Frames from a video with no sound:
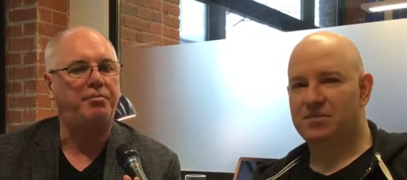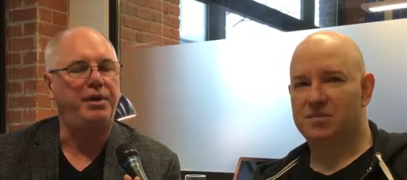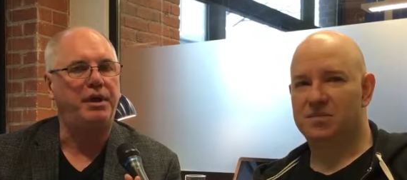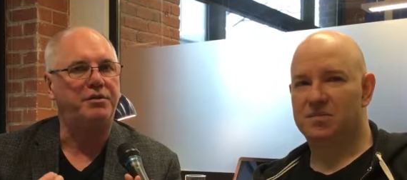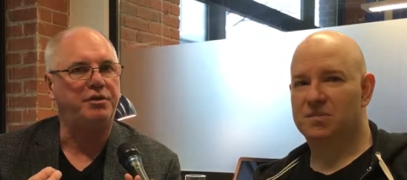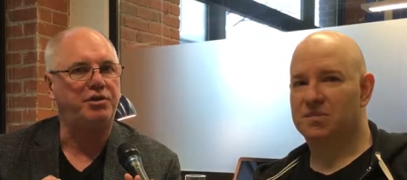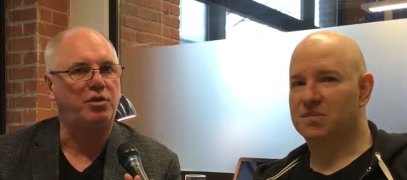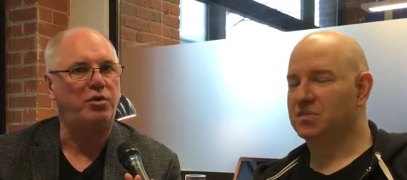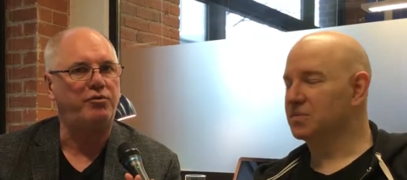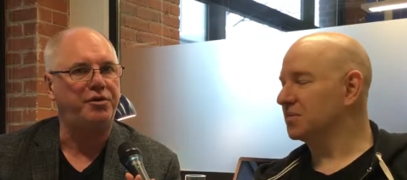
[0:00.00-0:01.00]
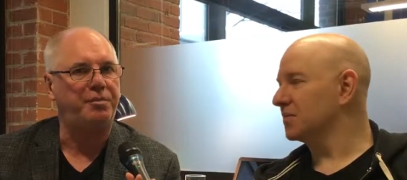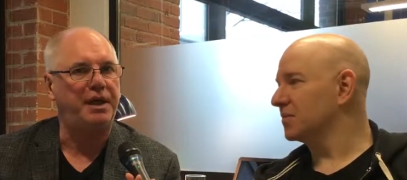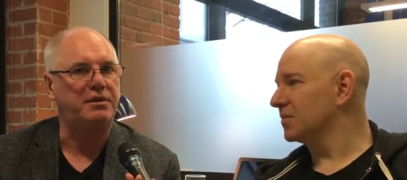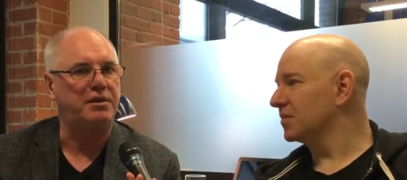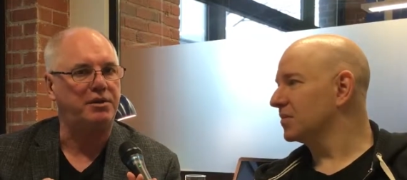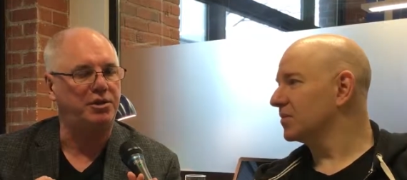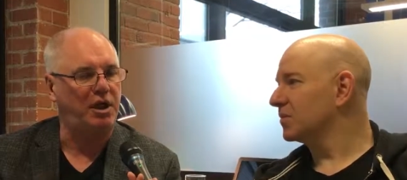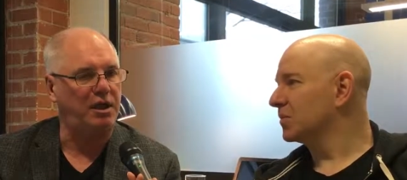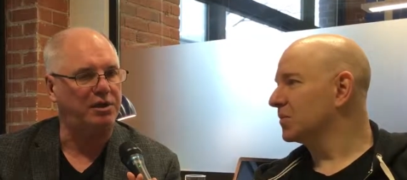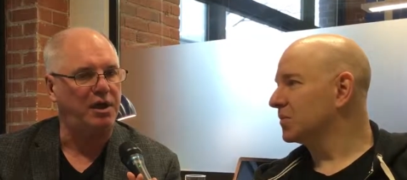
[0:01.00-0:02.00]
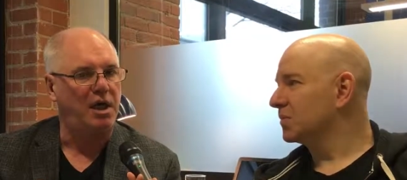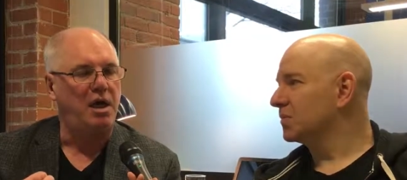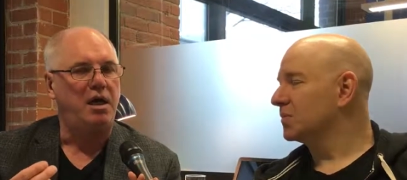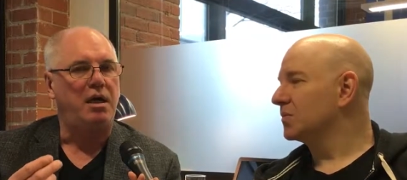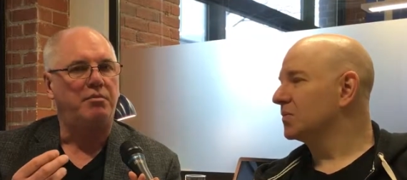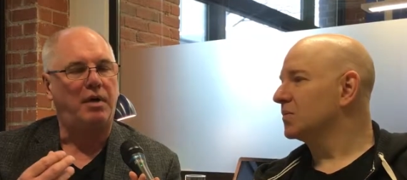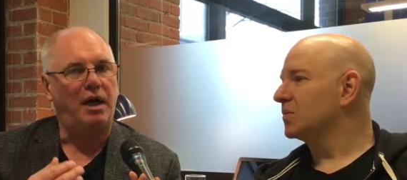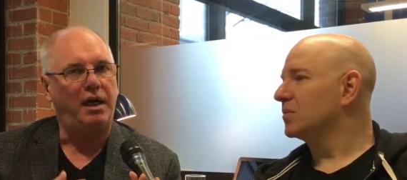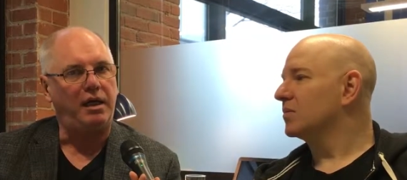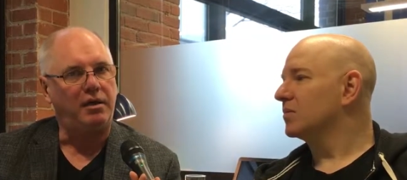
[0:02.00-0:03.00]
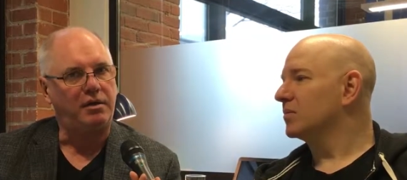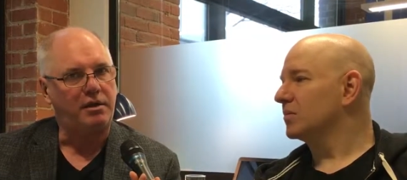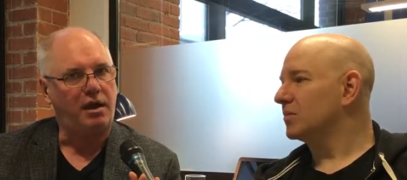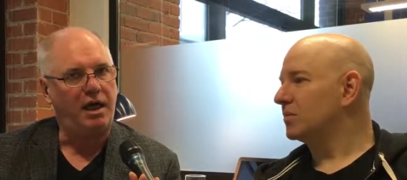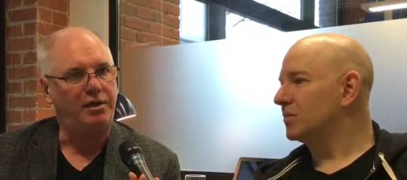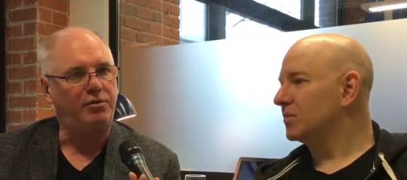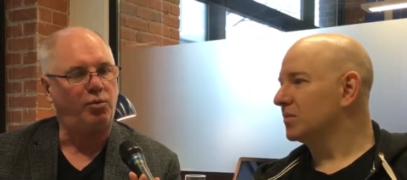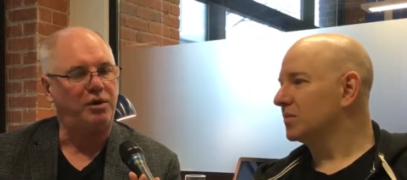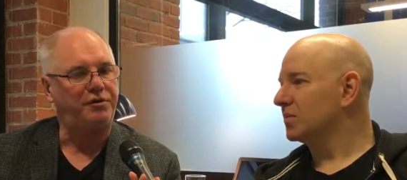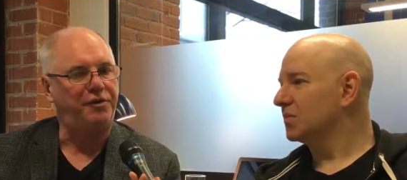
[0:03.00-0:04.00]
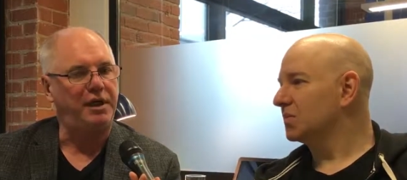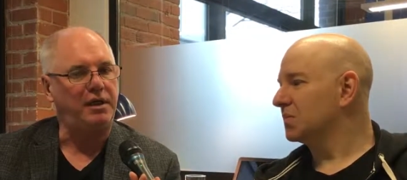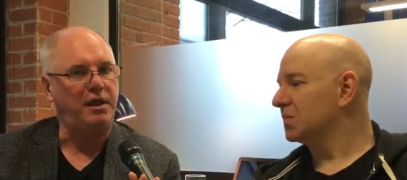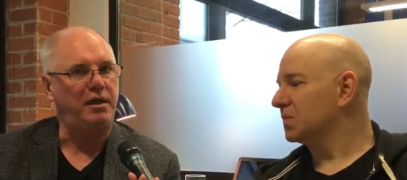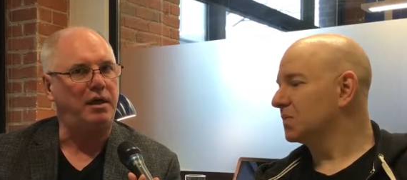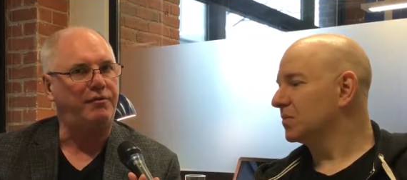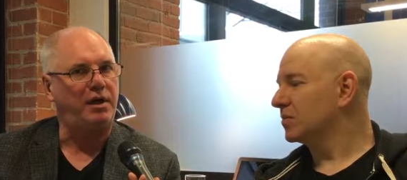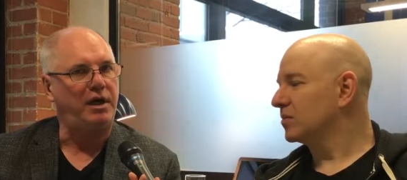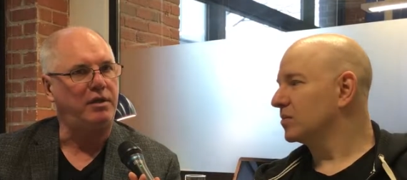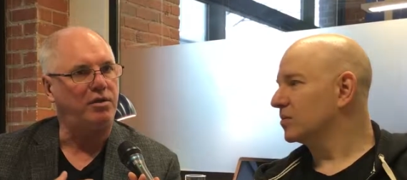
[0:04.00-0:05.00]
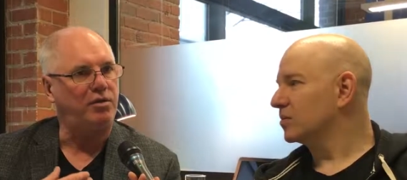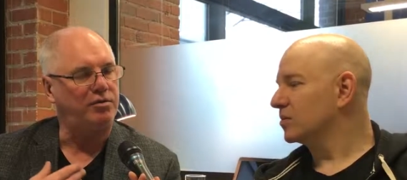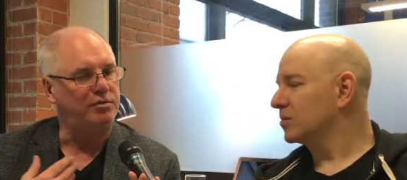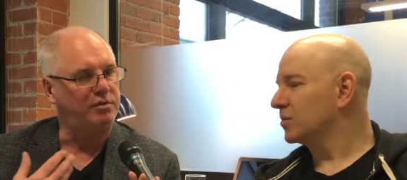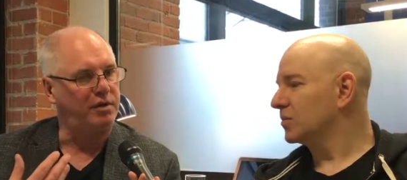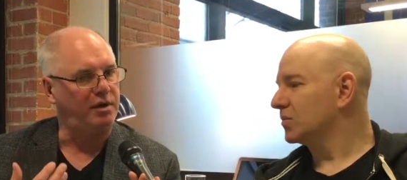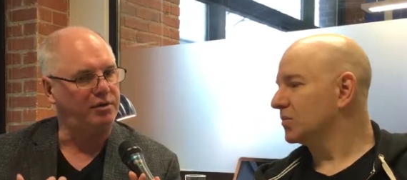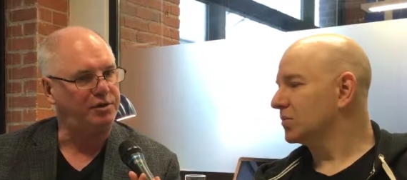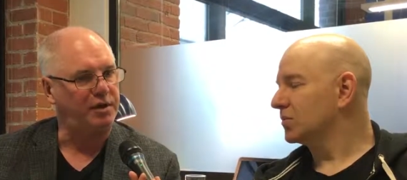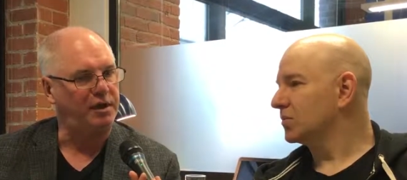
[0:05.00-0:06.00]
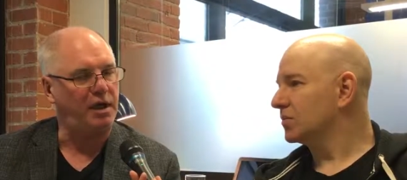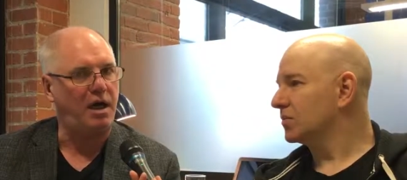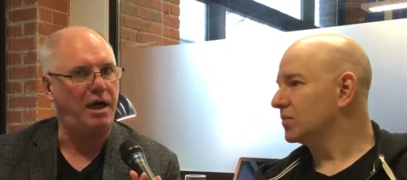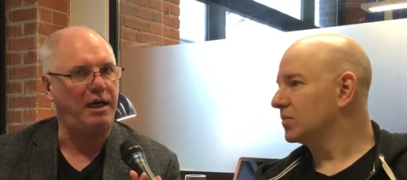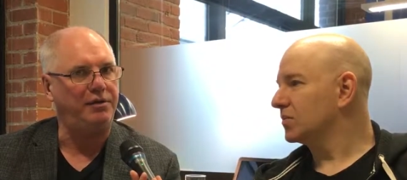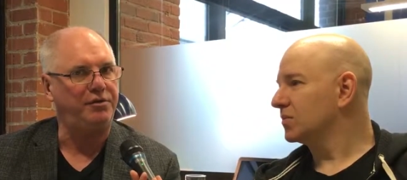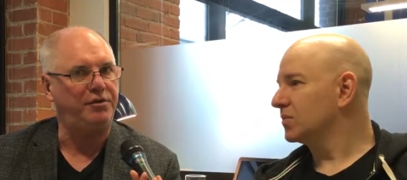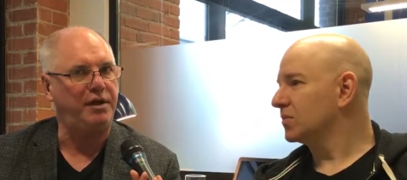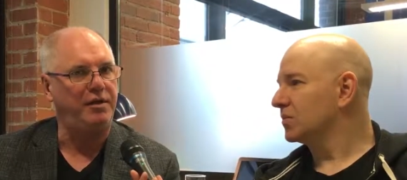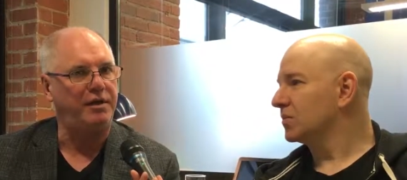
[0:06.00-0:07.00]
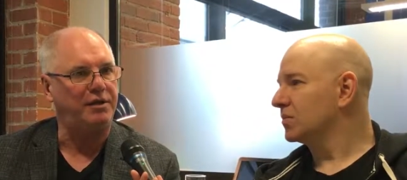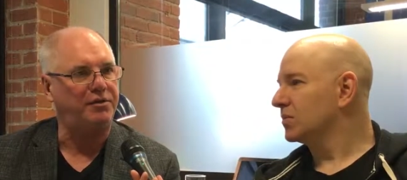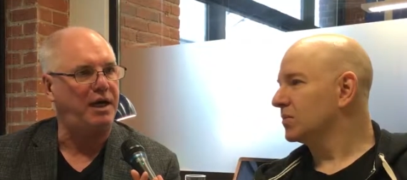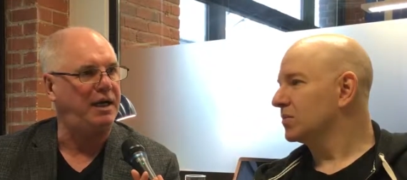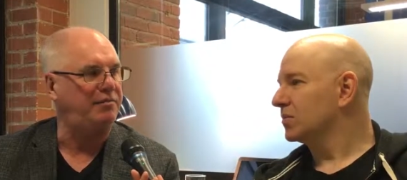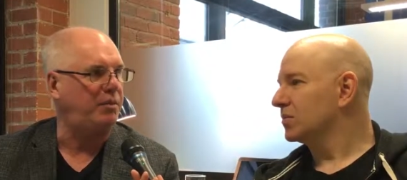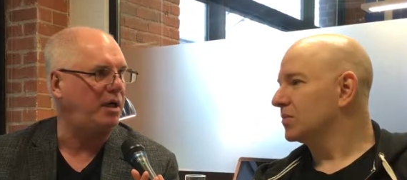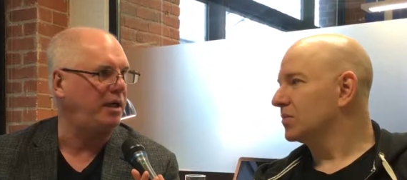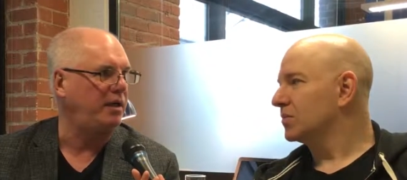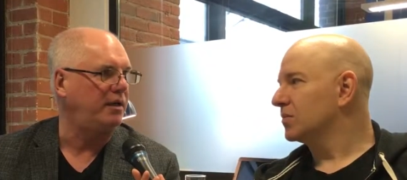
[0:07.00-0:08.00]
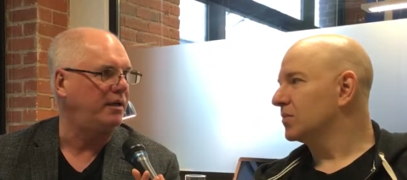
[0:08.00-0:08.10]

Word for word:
Speaker 1: because you're showing respect to the judge. My client was thinking if I go, you know, to the nines, he thinks I have money,